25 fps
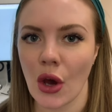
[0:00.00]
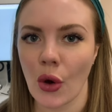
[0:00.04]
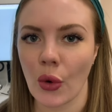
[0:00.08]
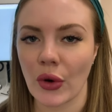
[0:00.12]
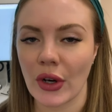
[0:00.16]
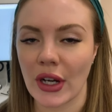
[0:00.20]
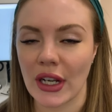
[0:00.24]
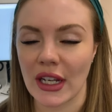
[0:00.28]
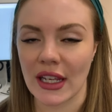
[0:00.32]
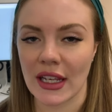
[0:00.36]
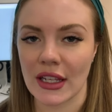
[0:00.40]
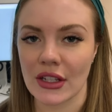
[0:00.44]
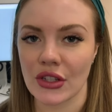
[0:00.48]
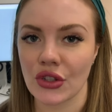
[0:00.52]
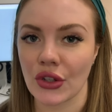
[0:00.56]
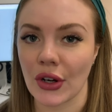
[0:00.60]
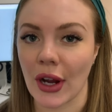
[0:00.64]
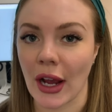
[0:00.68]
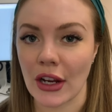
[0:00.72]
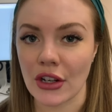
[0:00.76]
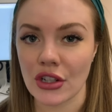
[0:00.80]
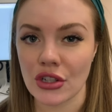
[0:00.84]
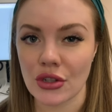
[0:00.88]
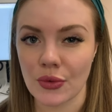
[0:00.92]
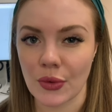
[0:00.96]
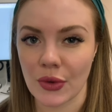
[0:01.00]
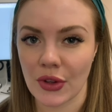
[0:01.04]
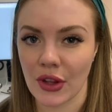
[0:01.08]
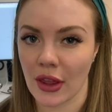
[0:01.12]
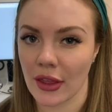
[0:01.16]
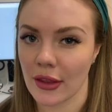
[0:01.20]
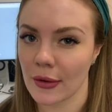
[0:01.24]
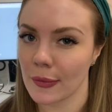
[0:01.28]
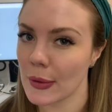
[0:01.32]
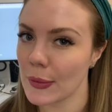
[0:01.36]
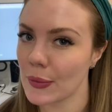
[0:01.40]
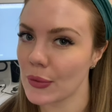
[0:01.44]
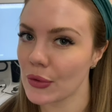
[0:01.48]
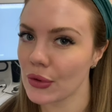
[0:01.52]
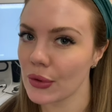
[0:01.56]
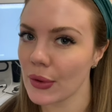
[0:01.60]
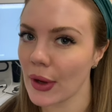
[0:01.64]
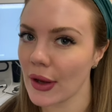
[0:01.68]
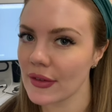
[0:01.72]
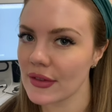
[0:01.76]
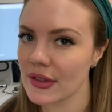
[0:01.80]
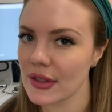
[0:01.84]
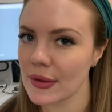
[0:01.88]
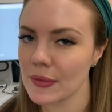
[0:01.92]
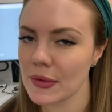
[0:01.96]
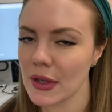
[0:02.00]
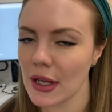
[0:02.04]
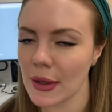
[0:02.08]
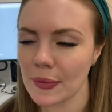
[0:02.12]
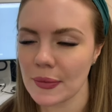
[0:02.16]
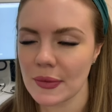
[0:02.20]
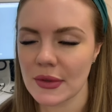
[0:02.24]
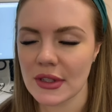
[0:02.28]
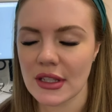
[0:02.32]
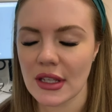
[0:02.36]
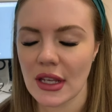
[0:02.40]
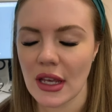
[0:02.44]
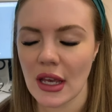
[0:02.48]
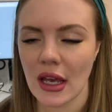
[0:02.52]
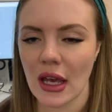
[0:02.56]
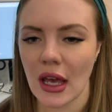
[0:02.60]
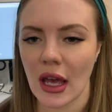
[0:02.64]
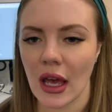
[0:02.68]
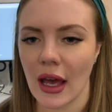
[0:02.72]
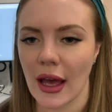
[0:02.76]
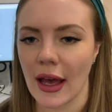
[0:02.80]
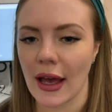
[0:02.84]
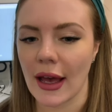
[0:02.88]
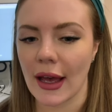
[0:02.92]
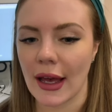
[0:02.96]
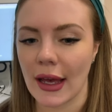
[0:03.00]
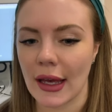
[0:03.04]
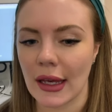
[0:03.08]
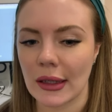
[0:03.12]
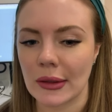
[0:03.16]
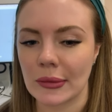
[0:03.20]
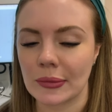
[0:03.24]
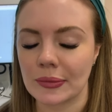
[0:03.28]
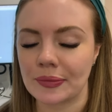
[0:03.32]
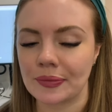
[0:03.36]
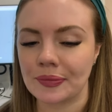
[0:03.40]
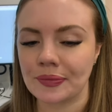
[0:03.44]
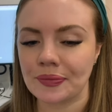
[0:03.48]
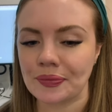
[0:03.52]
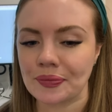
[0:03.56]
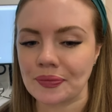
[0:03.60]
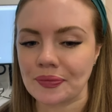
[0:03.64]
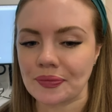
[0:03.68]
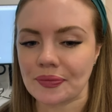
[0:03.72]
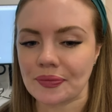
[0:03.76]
or any interaction with other people who have symptoms. Um,